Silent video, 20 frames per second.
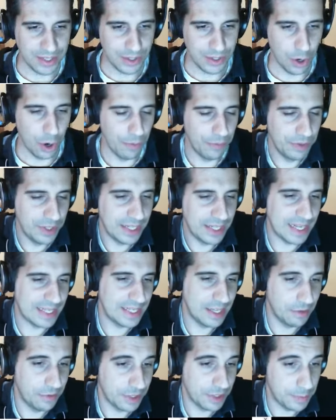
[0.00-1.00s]
Hopefully that's
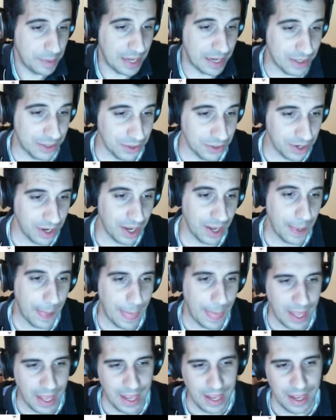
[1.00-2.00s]
self-explanatory.
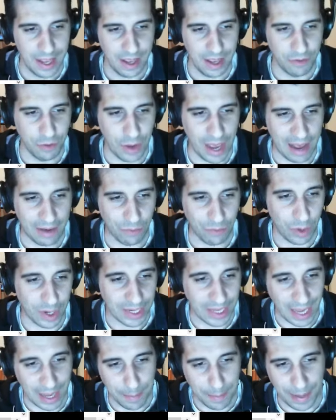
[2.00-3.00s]
If you have one
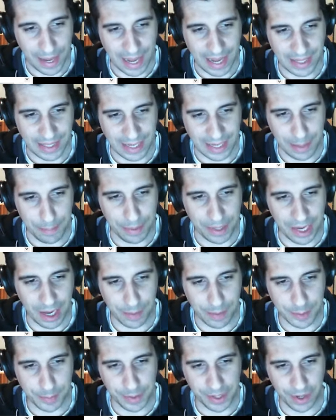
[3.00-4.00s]
gamepad, then it
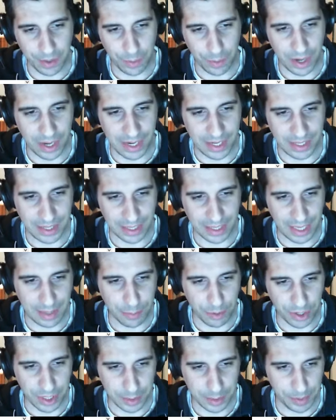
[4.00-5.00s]
becomes player 1 and the
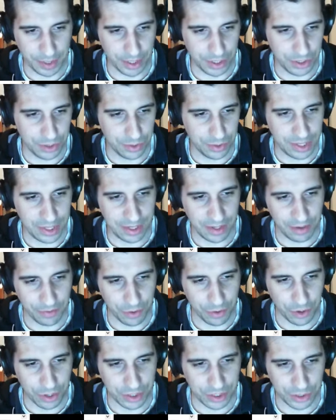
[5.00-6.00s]
keyboard is player 2. And of
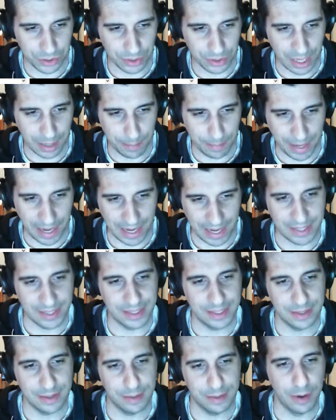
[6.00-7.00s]
course, 2
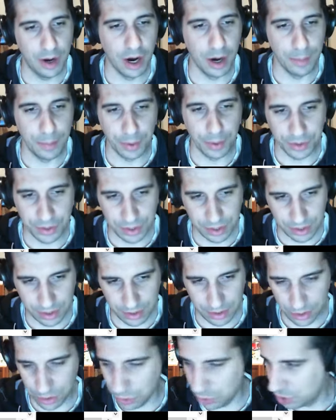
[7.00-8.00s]
gamepads are both
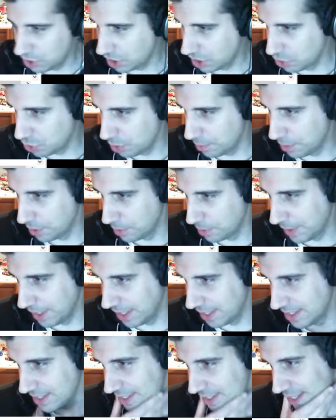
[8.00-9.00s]
used to control both players.